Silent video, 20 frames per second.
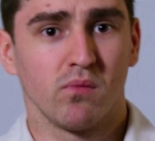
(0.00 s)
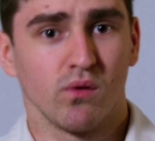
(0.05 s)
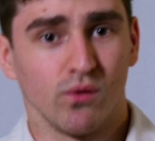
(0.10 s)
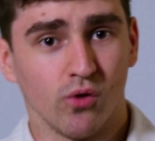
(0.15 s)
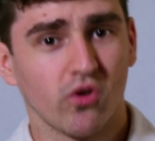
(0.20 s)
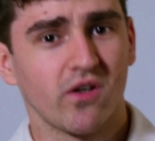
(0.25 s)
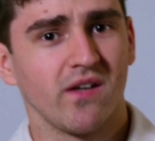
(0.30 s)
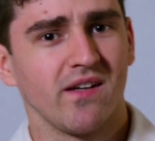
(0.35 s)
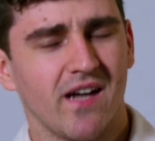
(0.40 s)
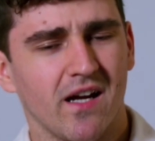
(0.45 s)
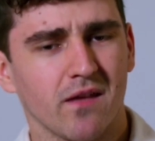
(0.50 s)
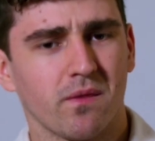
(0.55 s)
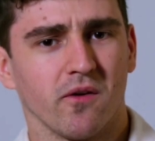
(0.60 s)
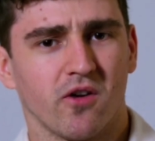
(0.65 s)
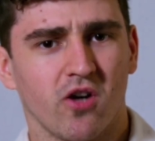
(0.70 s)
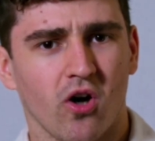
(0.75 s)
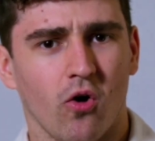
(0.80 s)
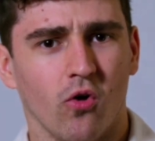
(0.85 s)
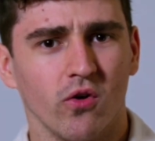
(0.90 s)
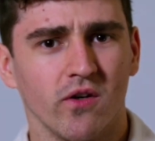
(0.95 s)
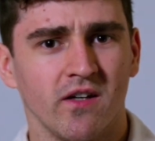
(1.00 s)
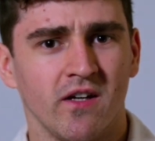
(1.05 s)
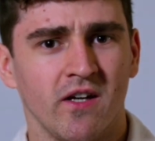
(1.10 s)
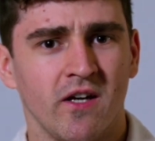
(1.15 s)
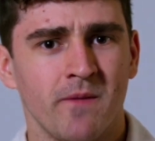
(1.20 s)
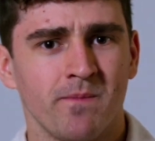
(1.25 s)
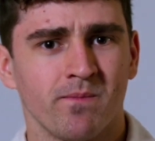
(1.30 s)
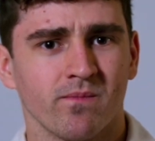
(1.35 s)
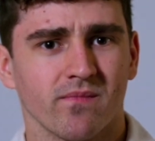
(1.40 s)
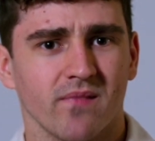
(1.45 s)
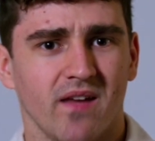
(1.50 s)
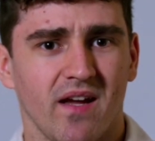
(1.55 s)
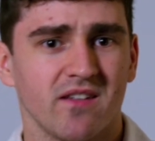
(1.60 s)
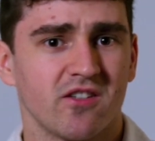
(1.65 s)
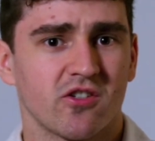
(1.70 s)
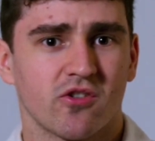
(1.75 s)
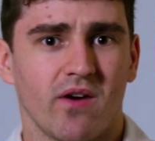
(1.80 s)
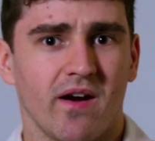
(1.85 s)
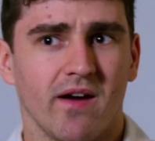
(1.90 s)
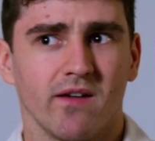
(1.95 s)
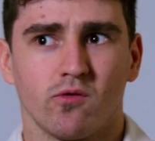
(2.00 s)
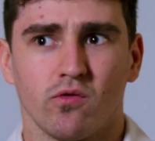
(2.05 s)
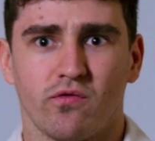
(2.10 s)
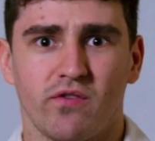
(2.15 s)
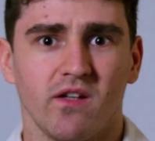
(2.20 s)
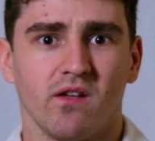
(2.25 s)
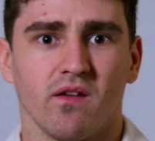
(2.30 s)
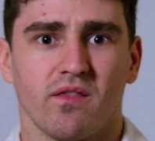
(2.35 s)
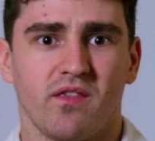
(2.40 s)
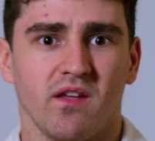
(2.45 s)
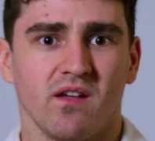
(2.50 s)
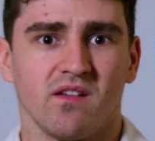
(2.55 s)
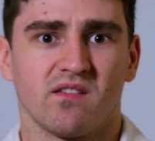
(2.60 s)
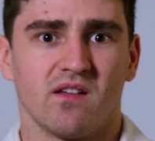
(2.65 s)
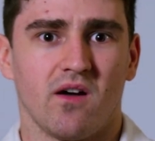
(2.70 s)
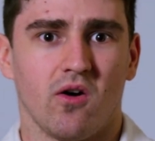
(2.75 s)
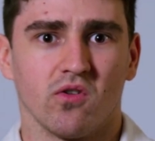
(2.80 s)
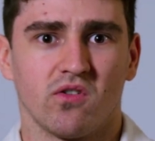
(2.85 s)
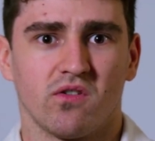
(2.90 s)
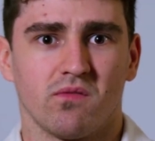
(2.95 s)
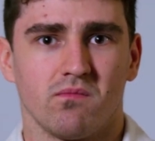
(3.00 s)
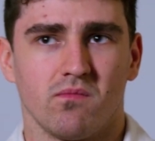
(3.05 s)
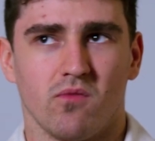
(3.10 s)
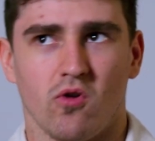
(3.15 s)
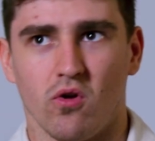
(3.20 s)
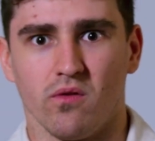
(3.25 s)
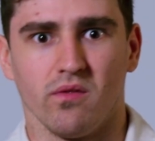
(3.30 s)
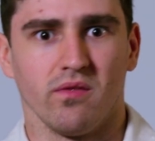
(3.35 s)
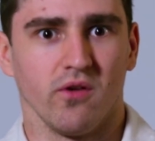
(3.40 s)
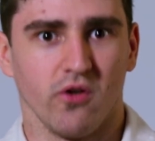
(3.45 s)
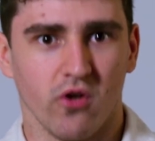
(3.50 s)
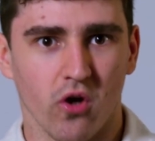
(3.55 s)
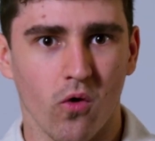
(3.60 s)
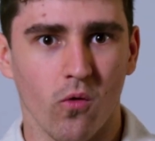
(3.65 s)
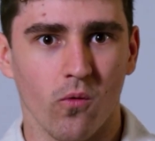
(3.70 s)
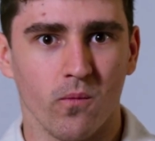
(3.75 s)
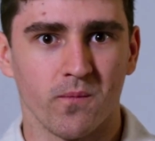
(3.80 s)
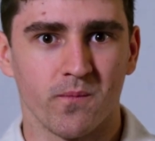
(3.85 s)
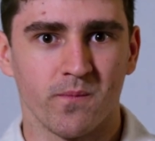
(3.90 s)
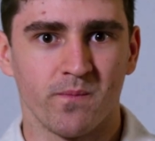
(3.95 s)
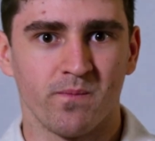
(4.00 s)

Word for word: looking at the code, and trying to figure things out on the go.